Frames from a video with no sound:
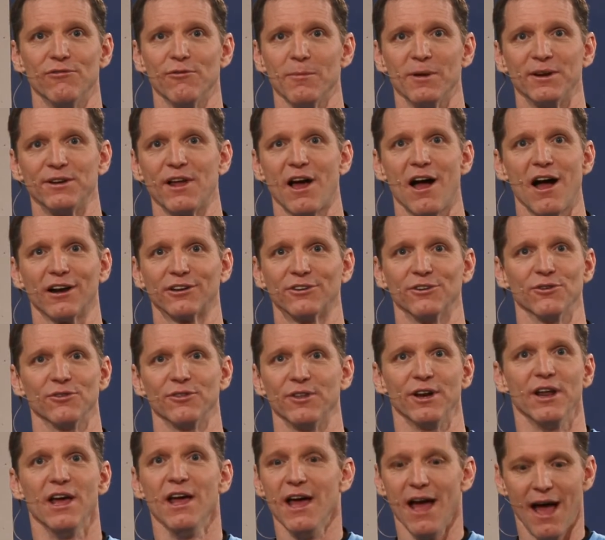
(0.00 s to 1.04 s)
from a doctor
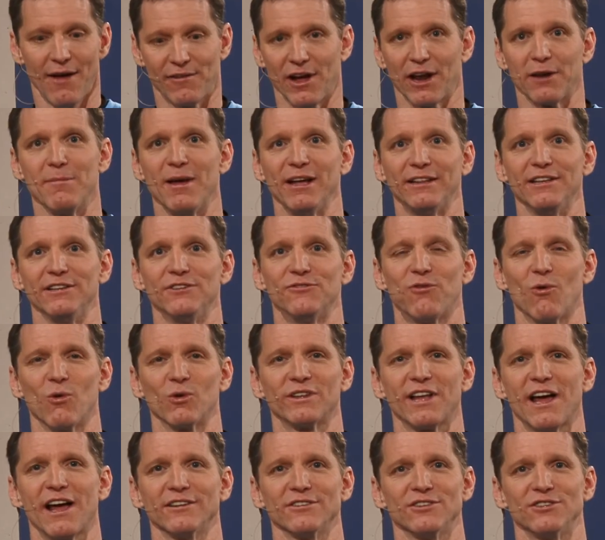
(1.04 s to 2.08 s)
that I've got to make these
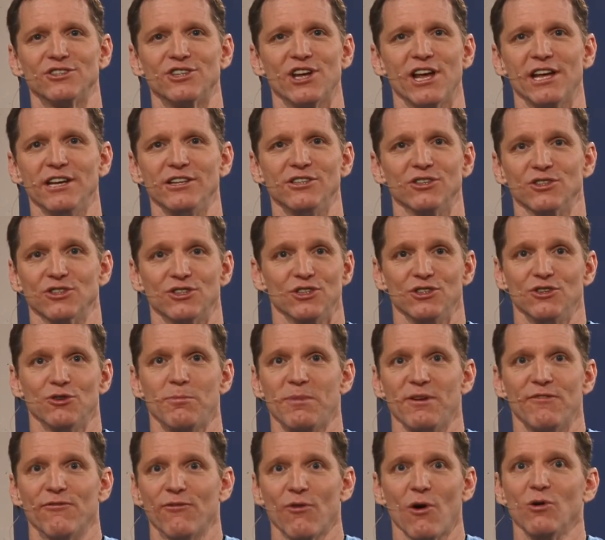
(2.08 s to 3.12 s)
4,000 changes. You'll
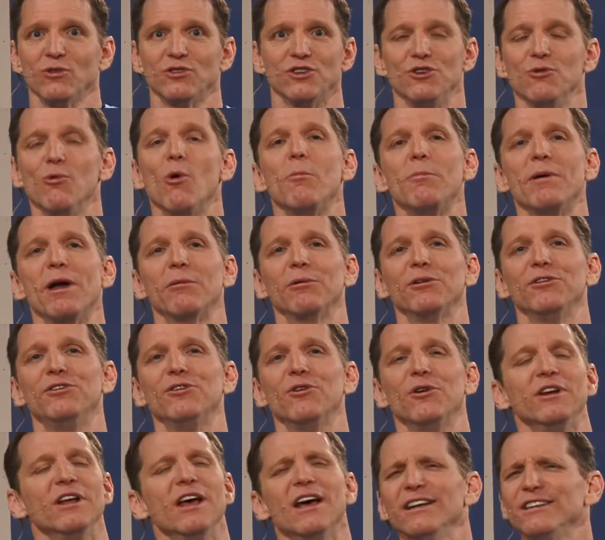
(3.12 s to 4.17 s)
be frozen. You won't be able to
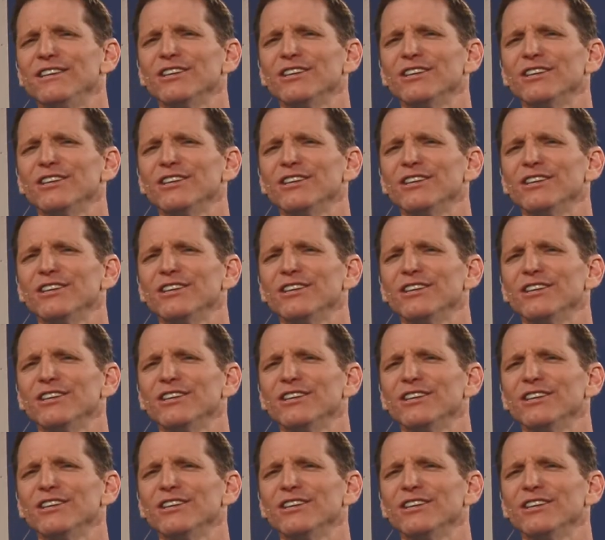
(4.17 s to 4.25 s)
do it.